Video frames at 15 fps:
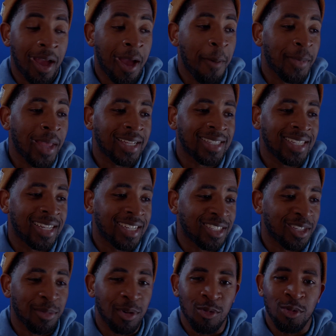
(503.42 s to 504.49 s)
I'm not saying this
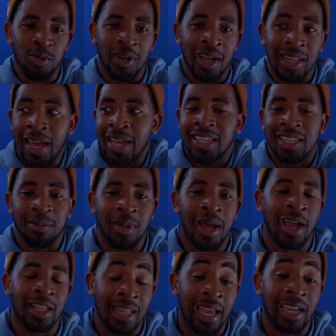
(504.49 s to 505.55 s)
to be rude. I like him.
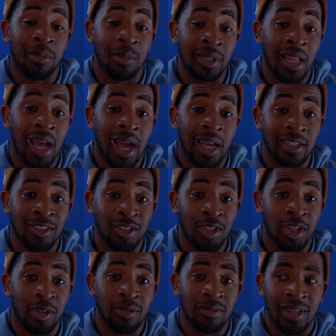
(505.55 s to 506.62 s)
I like him a lot.
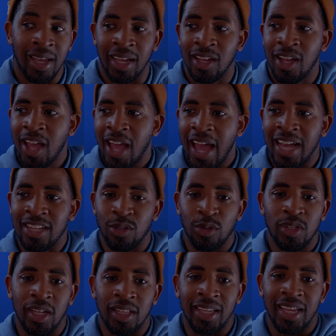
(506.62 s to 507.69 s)
Like as
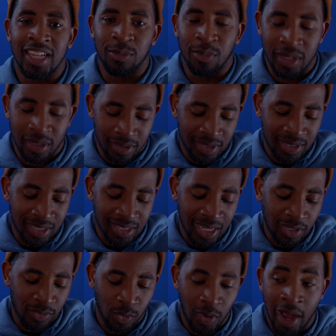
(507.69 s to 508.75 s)
UCLA has been
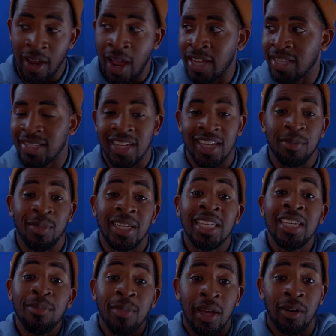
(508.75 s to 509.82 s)
successful, I sent him an
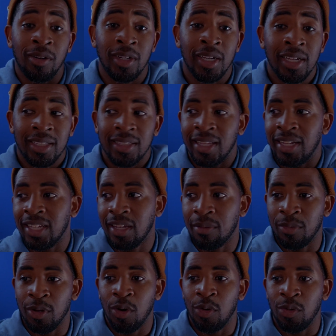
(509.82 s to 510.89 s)
email letting
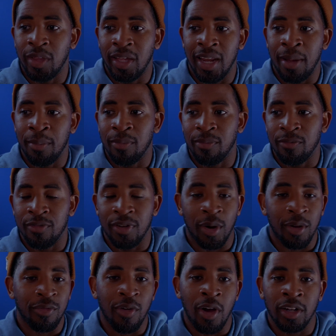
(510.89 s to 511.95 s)
him know that I'm
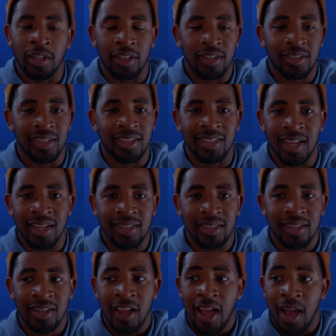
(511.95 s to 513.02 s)
very fond of their
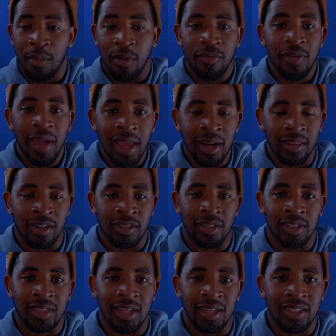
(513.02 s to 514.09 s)
success. I'm a fan of their
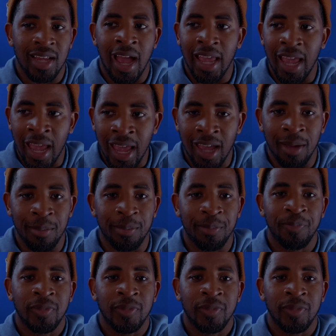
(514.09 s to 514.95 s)
success. I am.